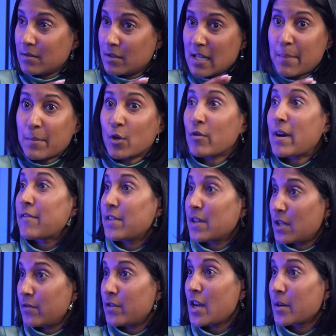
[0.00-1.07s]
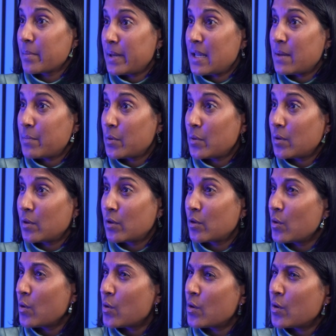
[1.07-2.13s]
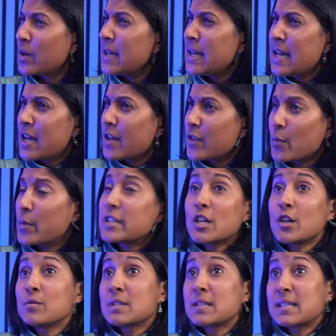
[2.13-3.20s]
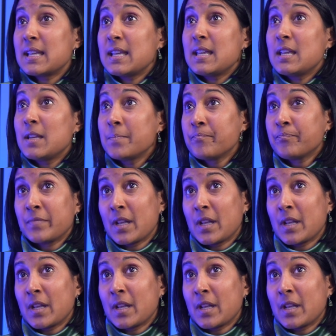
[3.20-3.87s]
demographic of young people, or that we don't see? Yeah.